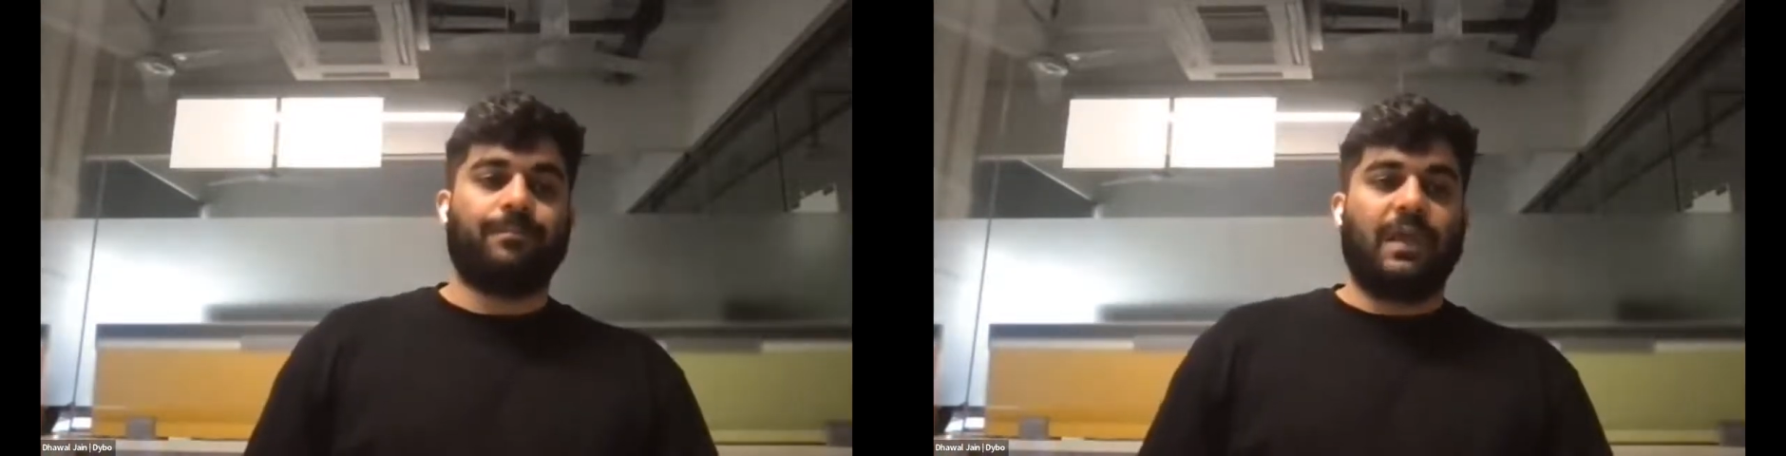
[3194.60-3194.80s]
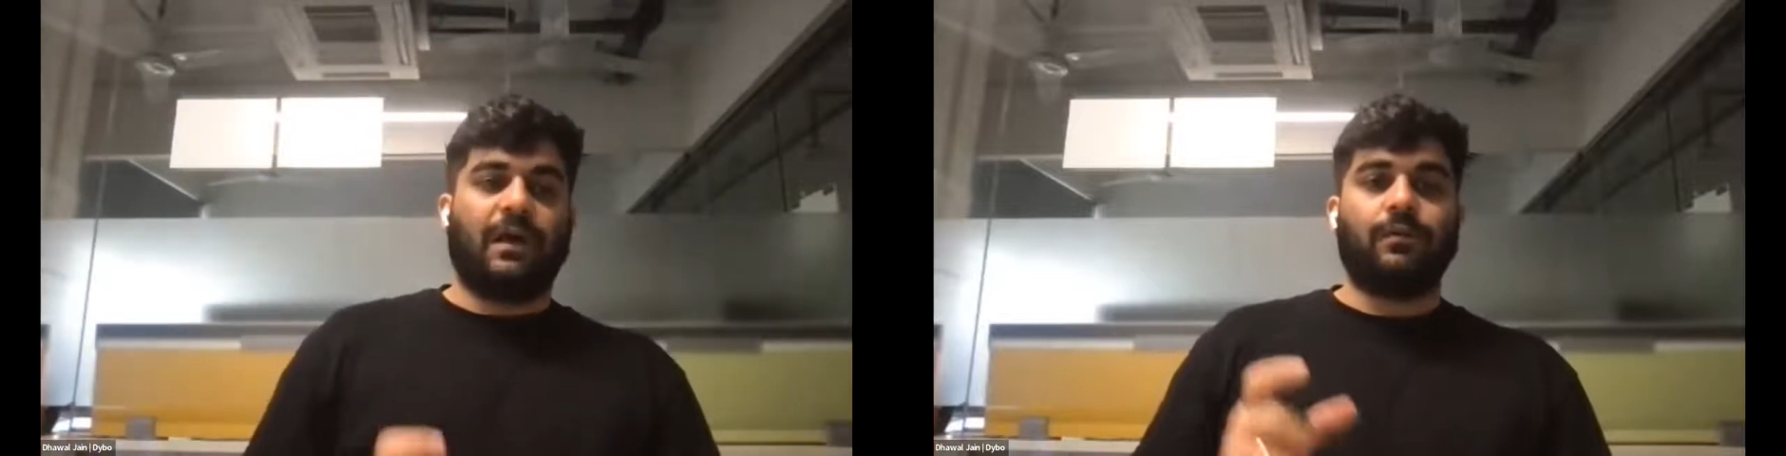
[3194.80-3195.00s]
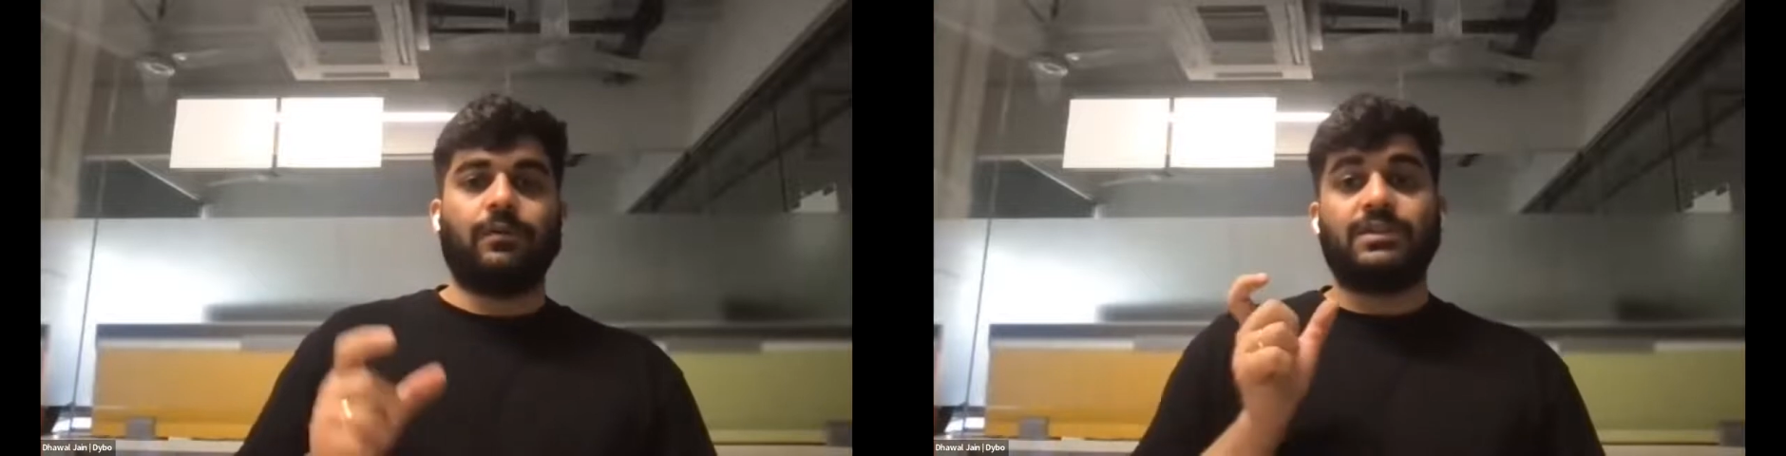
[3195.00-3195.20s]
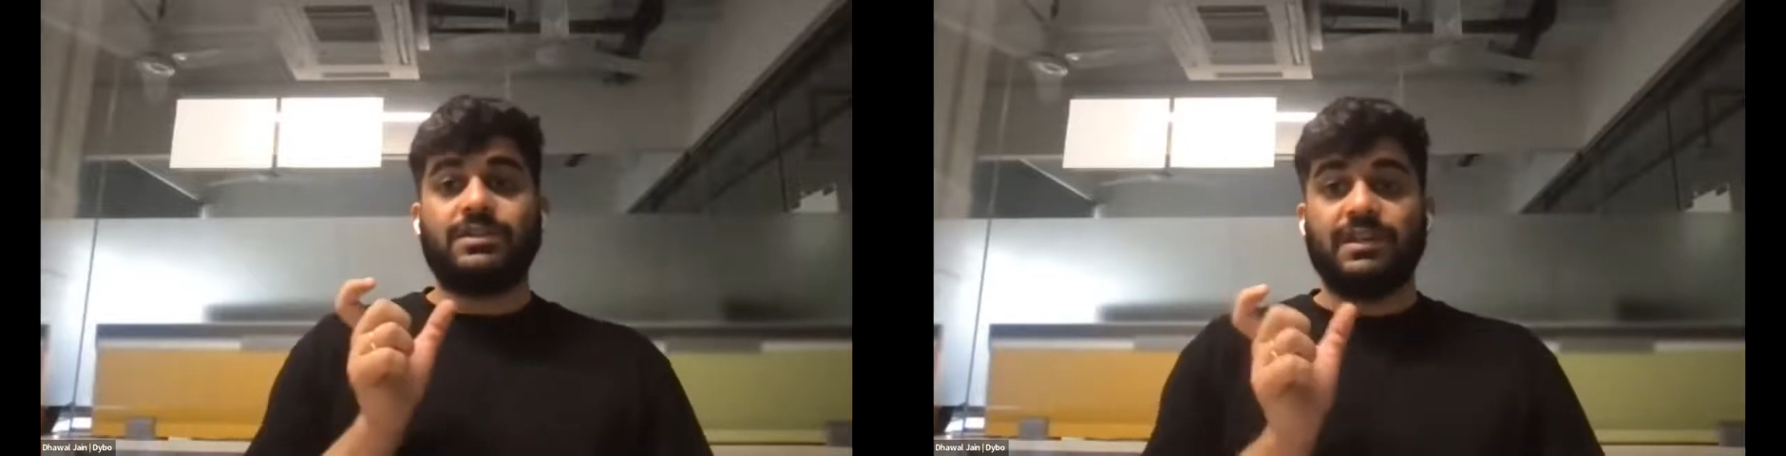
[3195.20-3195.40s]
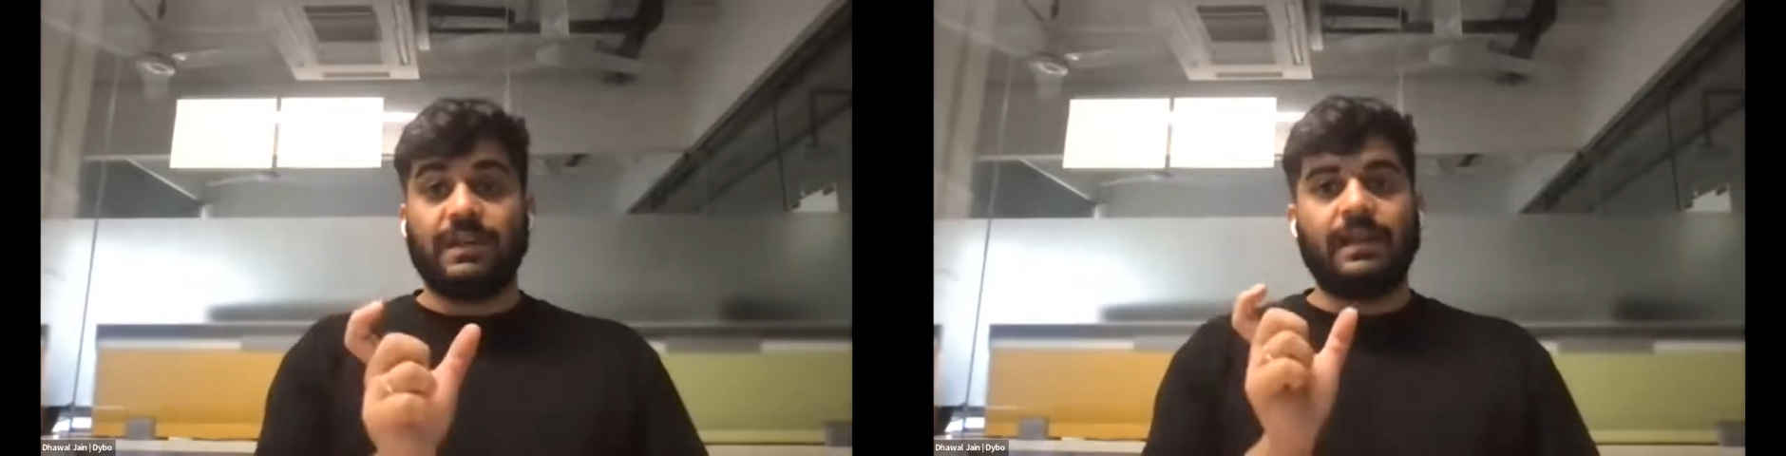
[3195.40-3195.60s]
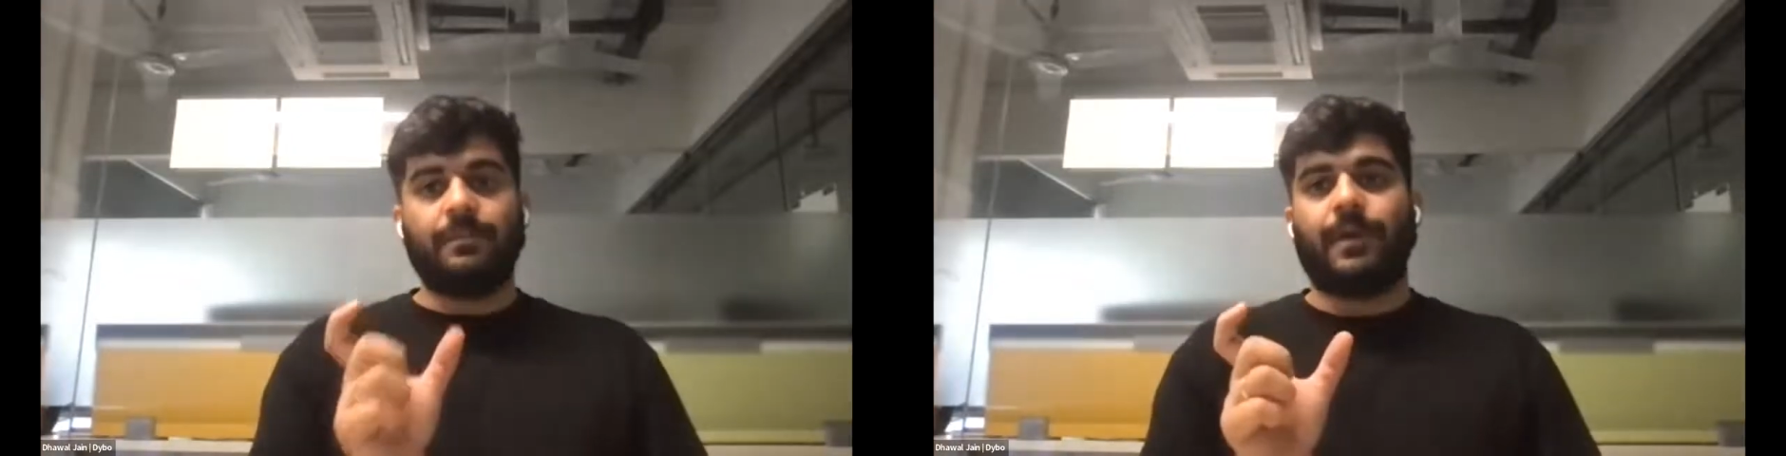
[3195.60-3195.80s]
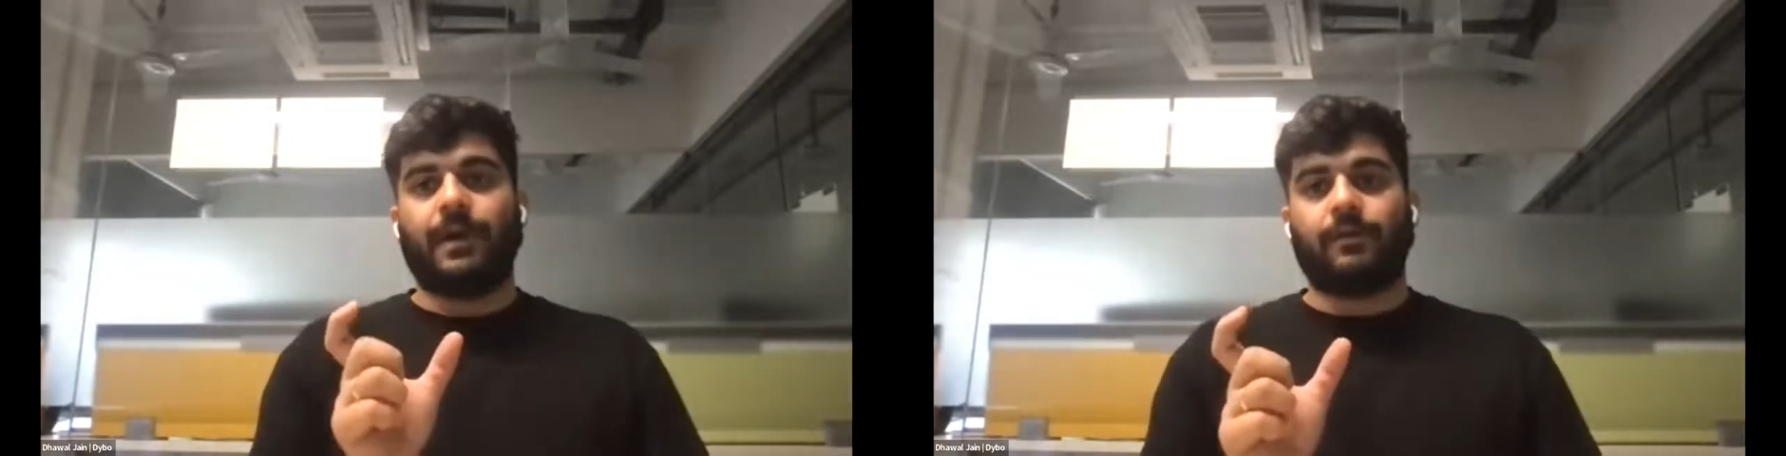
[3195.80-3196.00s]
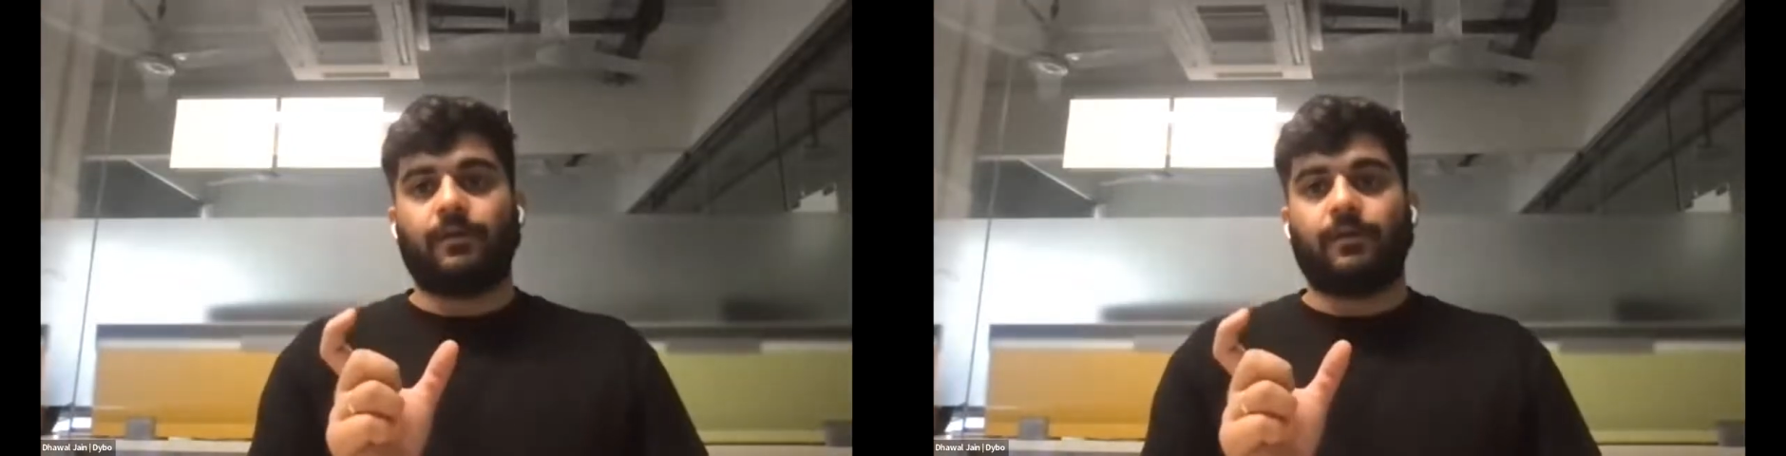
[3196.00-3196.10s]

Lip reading: Now, the GTM part